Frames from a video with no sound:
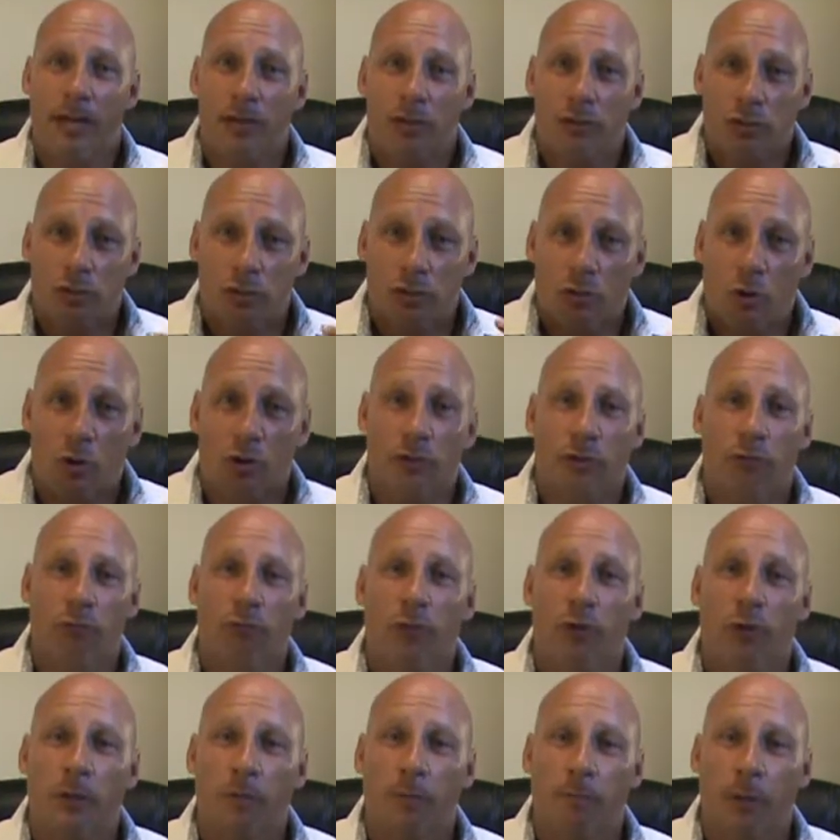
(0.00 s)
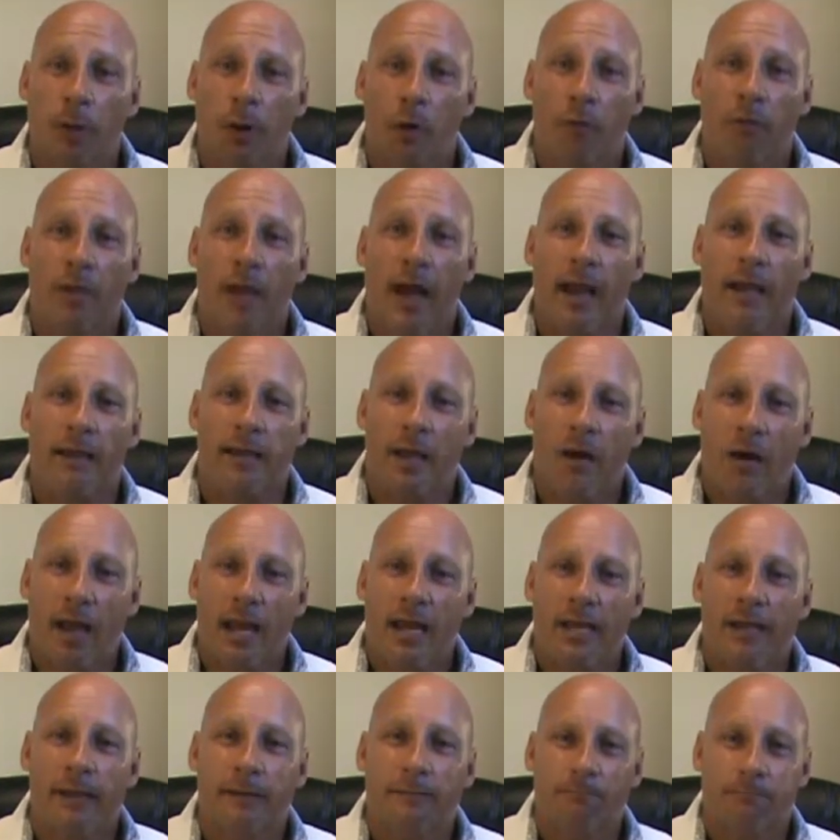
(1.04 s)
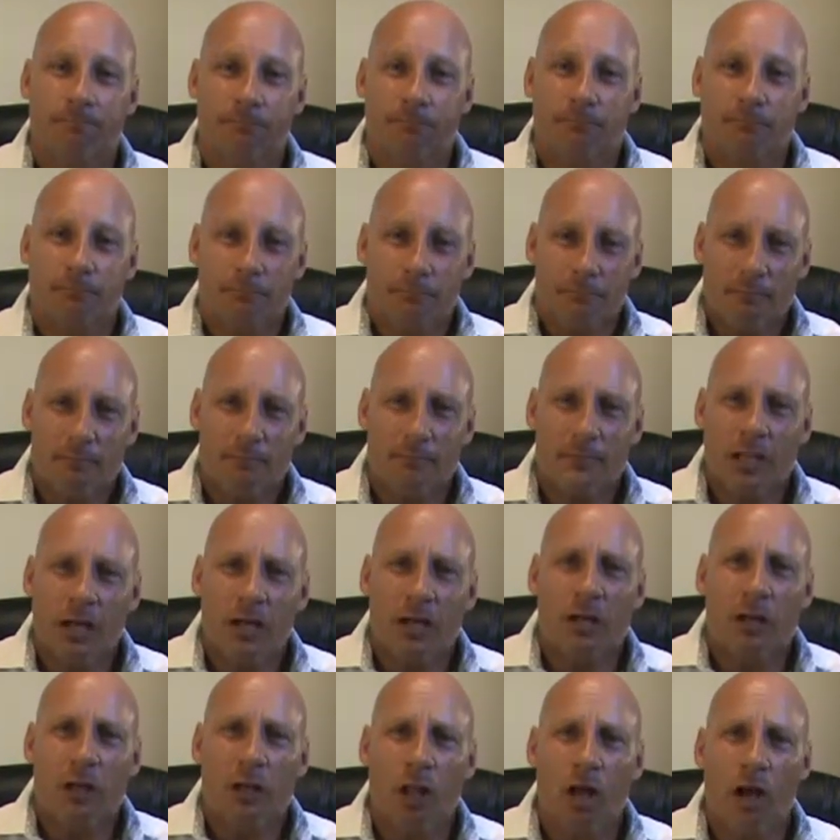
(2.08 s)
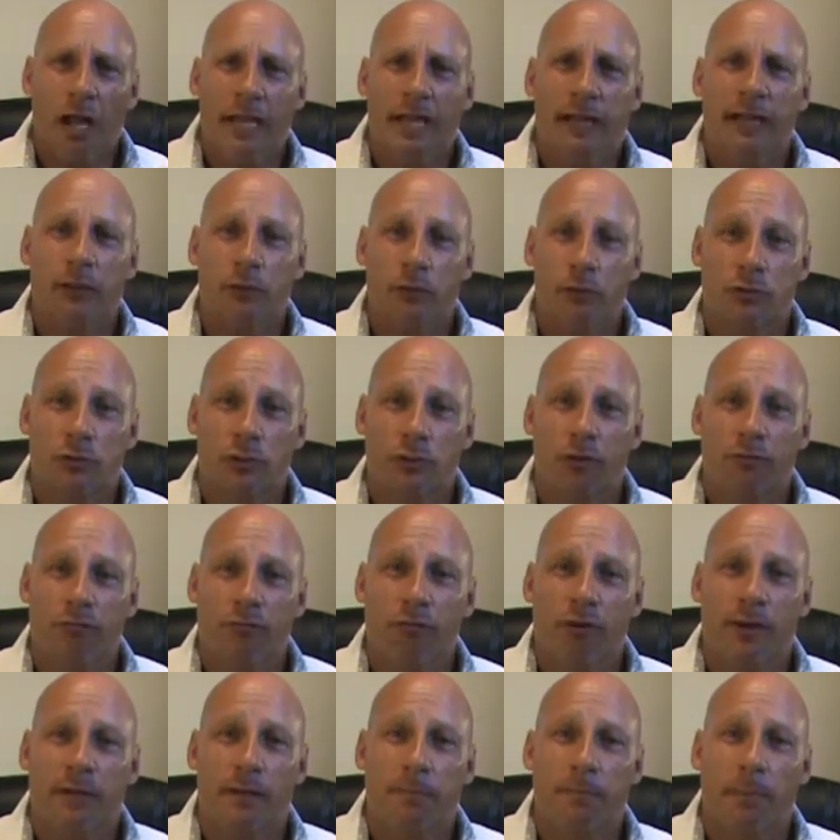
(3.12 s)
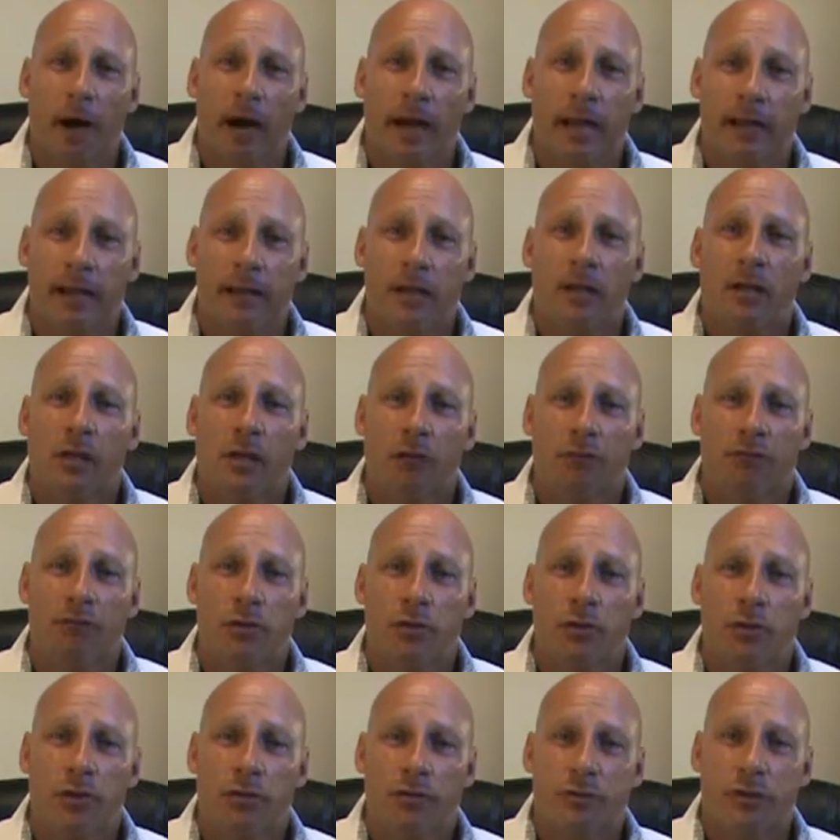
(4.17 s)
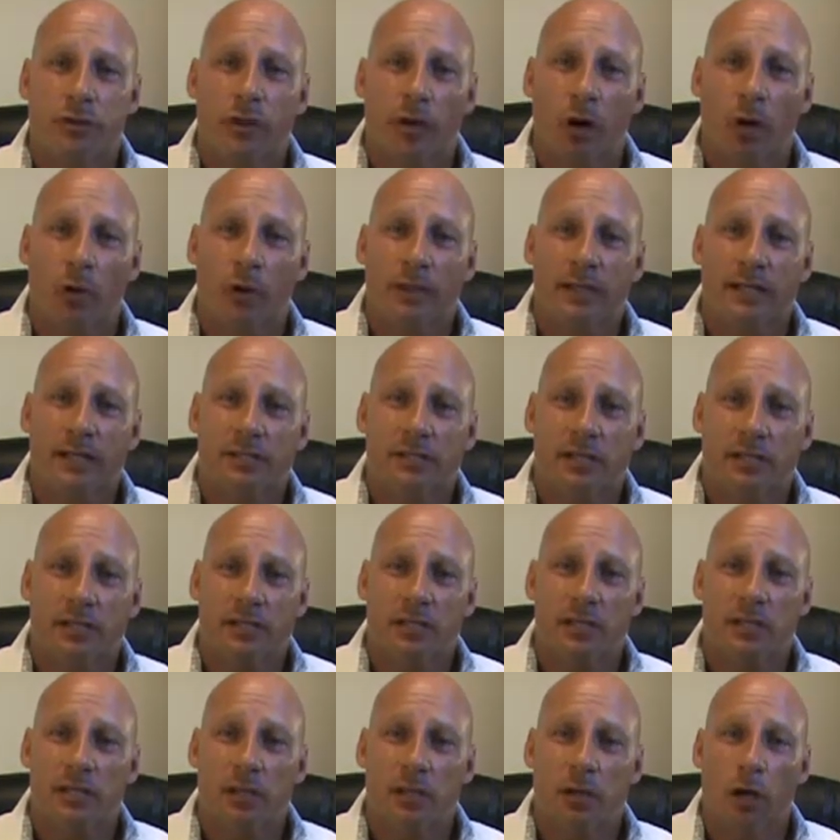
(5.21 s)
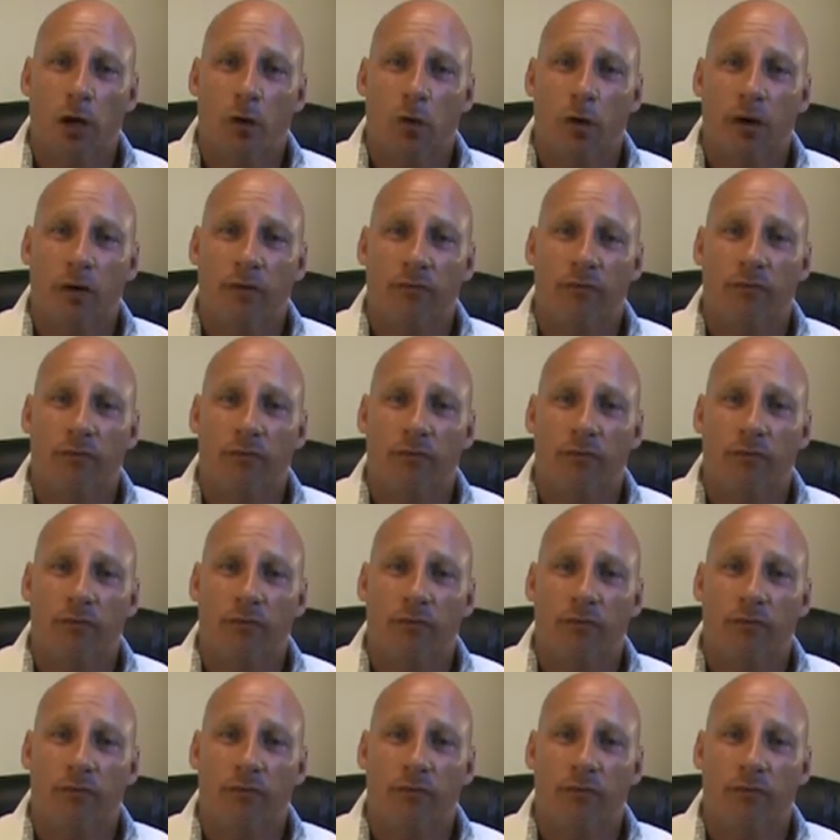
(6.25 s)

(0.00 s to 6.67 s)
Start to really build that. Now I had a client who's a good friend of mine a few years ago, and he's CEO